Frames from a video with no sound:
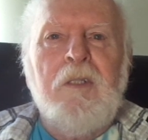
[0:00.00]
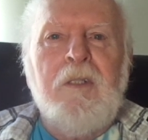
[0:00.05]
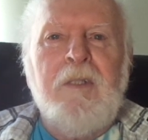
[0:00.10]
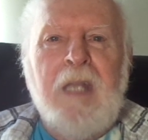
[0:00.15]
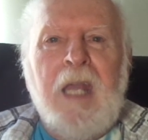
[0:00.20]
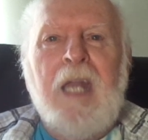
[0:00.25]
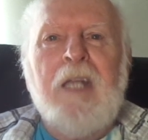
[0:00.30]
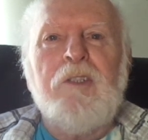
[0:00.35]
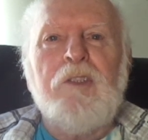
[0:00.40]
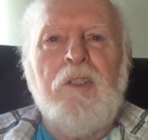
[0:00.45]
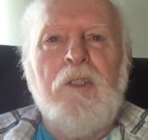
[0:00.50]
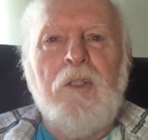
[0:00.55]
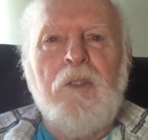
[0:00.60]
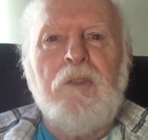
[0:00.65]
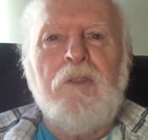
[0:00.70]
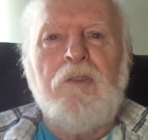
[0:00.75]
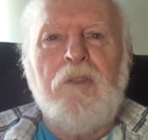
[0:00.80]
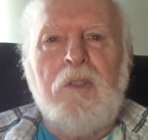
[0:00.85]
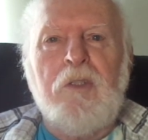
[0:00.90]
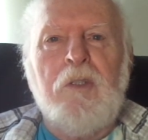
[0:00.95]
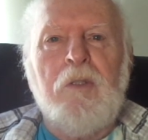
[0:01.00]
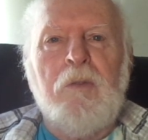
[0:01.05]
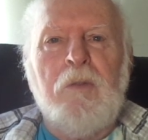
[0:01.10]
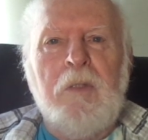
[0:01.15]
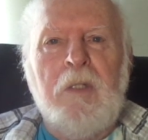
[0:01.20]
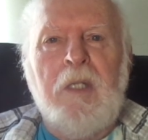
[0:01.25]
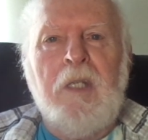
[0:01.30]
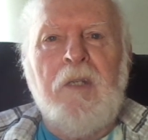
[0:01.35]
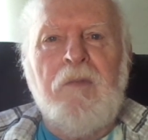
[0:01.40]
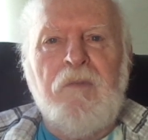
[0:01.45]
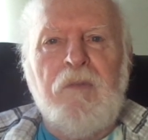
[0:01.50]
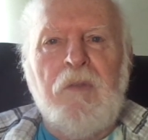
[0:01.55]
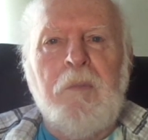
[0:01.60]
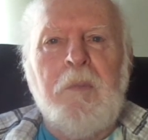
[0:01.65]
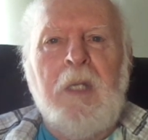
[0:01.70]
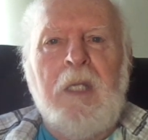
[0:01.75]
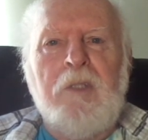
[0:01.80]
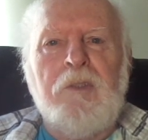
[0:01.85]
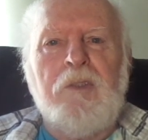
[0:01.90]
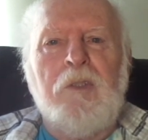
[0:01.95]
national security
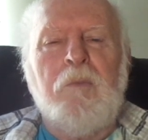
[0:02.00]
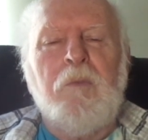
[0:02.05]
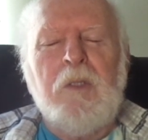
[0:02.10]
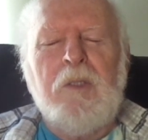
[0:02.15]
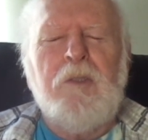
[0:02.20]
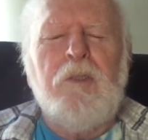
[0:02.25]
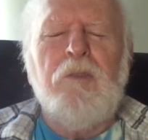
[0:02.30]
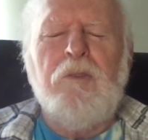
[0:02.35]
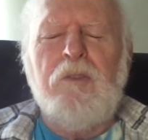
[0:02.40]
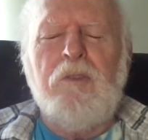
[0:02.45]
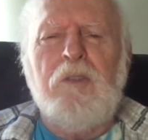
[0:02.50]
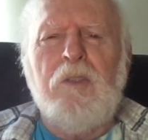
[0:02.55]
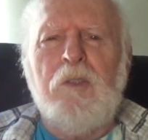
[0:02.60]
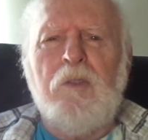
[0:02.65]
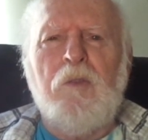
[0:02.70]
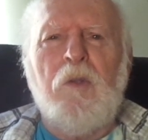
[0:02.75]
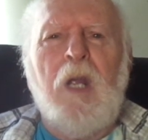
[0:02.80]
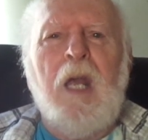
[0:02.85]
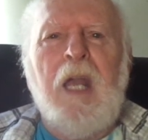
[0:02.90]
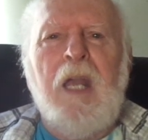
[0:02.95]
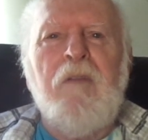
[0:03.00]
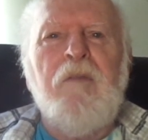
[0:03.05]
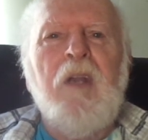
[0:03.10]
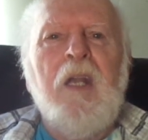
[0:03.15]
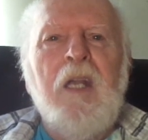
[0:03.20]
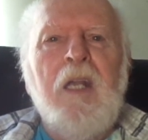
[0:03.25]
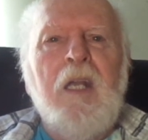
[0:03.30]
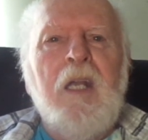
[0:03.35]
information, which used to drive